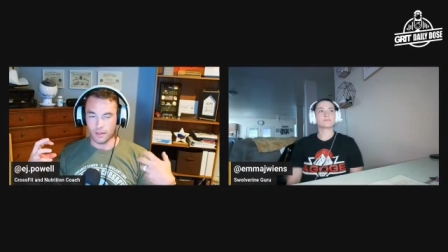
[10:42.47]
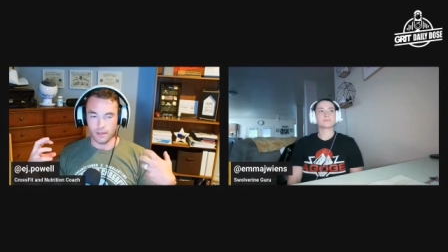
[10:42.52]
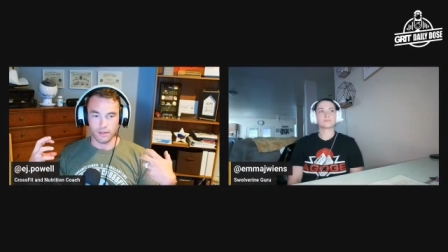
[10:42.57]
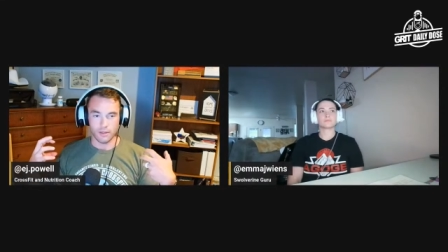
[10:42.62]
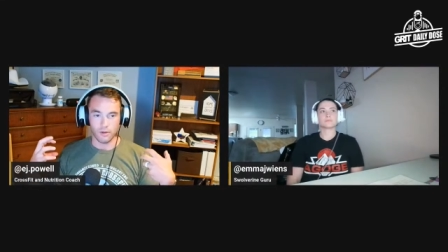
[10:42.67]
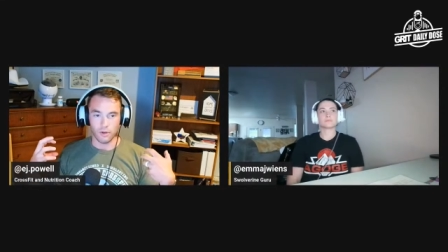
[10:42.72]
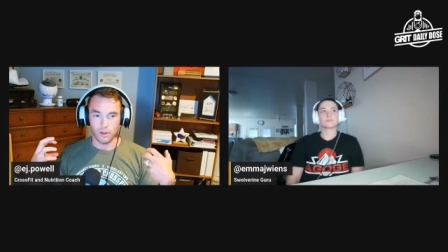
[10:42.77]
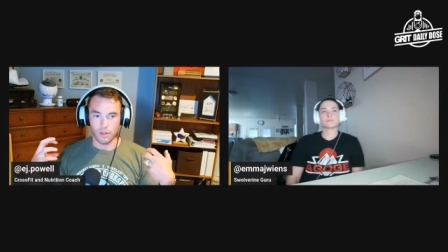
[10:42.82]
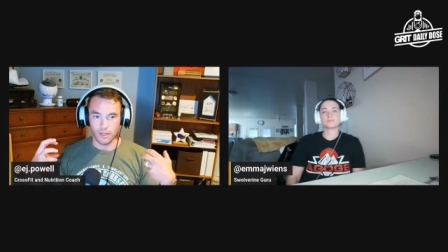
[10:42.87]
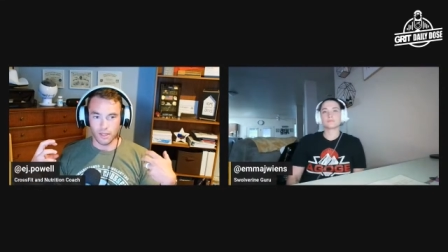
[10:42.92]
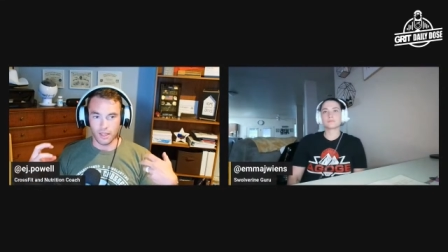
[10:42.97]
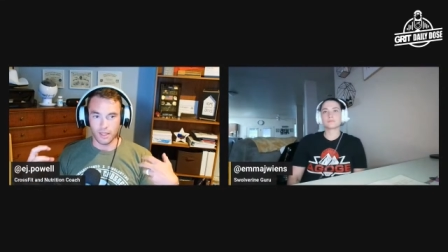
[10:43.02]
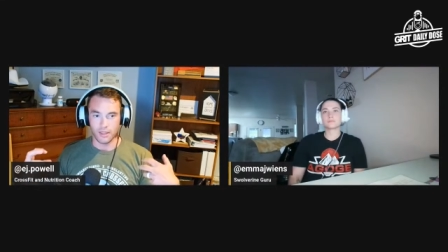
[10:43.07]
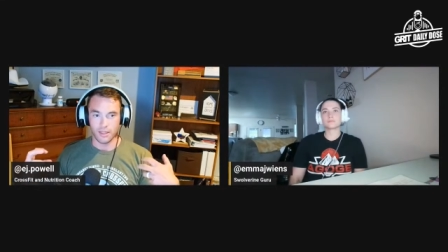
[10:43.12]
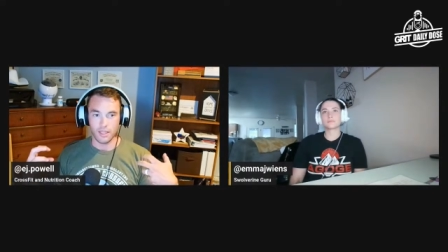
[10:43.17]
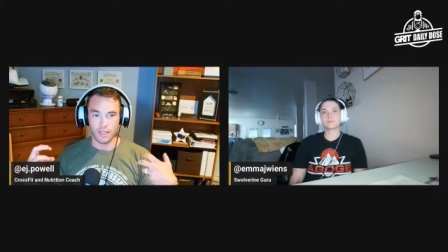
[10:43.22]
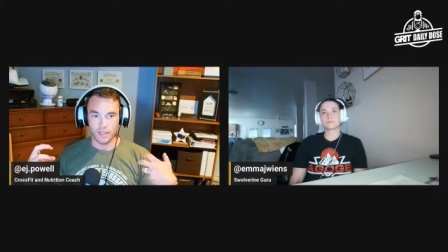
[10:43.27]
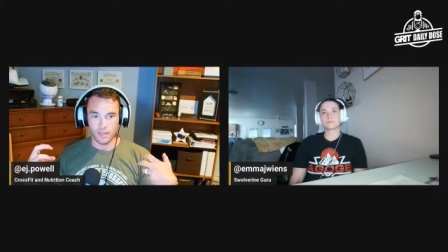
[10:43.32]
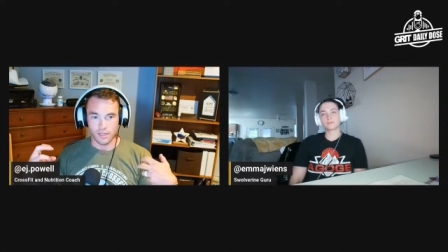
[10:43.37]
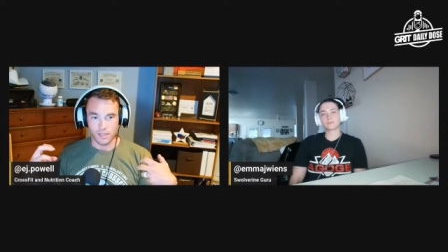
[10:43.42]
the
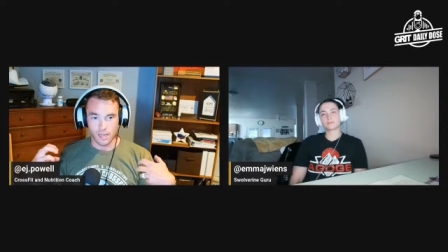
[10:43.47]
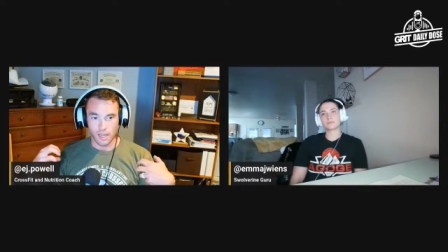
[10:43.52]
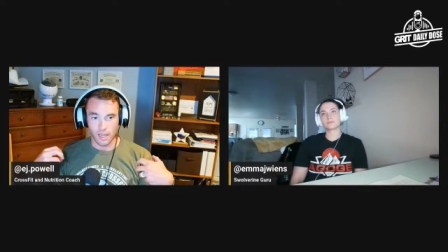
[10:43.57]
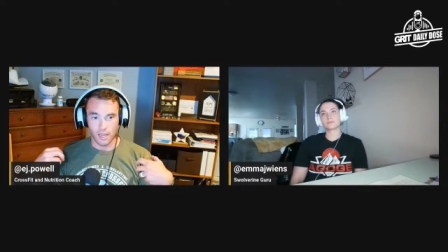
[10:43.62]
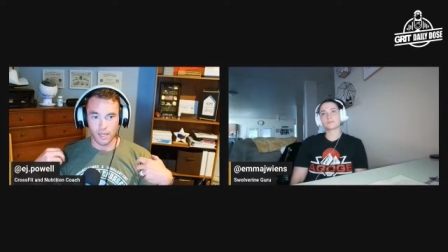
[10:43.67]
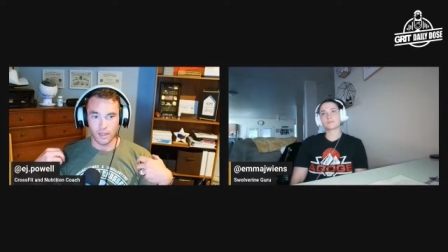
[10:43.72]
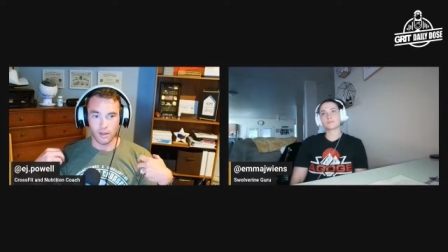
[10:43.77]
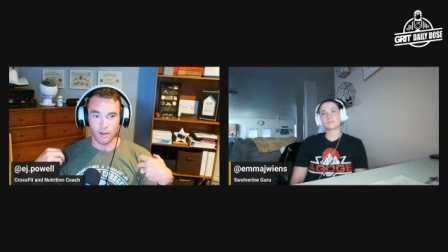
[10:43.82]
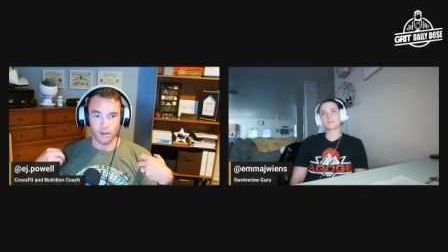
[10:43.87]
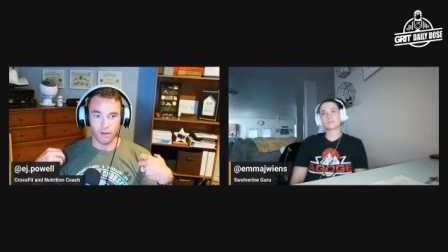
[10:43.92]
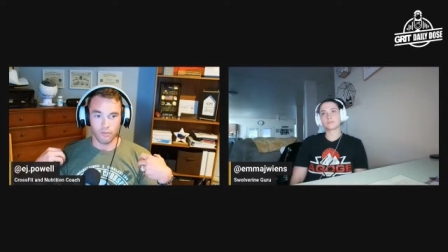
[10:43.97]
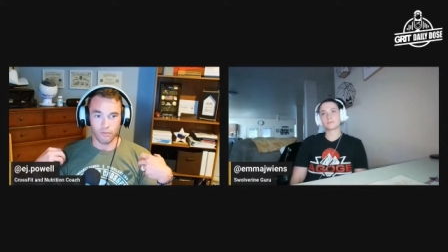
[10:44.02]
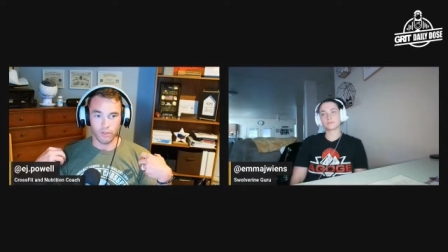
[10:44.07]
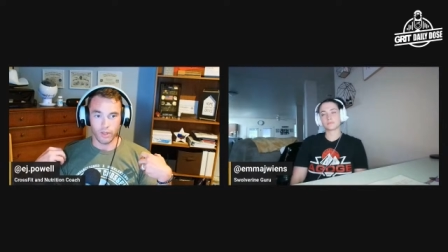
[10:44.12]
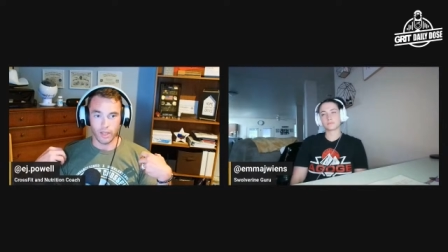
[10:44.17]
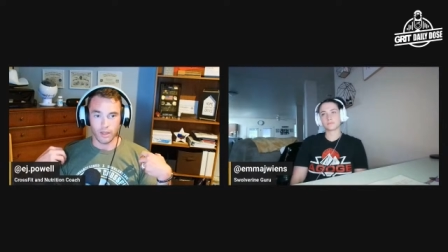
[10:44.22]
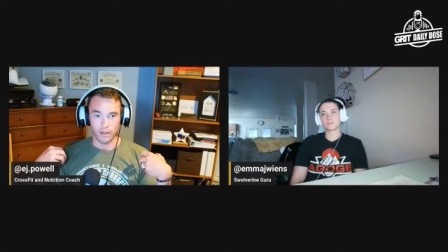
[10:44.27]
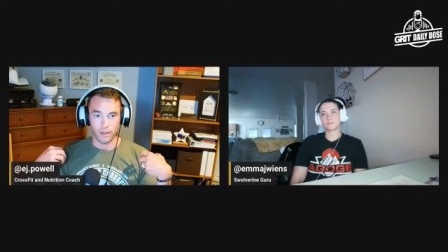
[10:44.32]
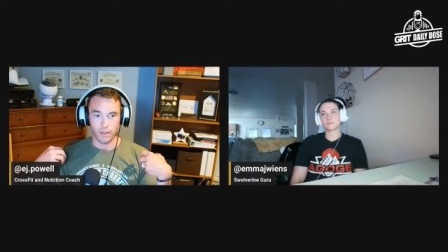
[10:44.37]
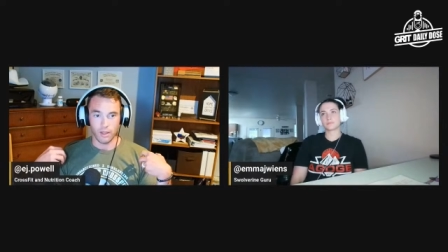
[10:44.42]
intake of
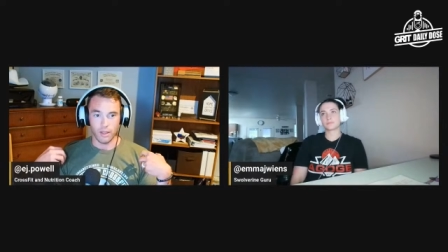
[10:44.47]
like